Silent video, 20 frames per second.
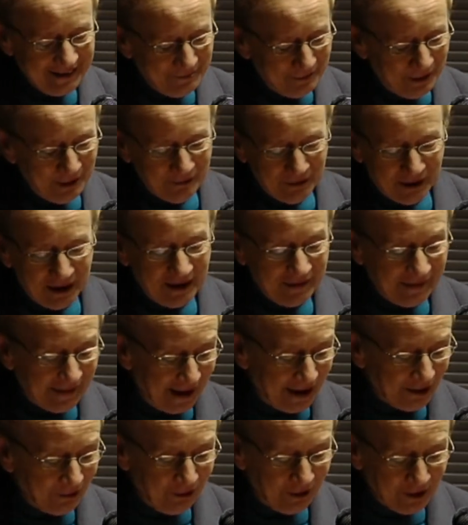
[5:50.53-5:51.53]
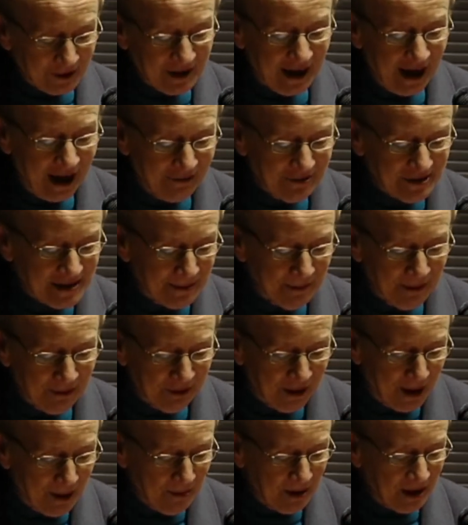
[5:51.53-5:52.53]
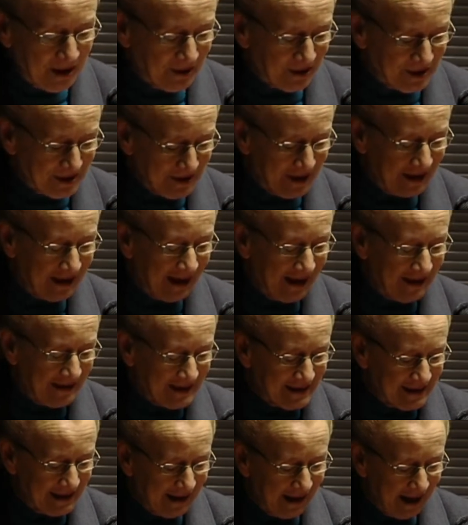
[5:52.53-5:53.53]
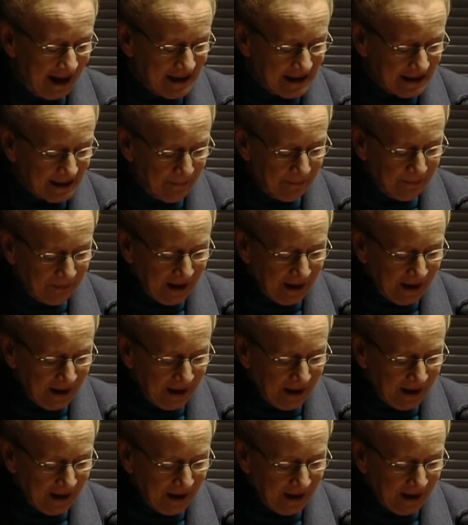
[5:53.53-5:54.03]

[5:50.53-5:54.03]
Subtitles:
we're very thankful to have some of them here again tonight.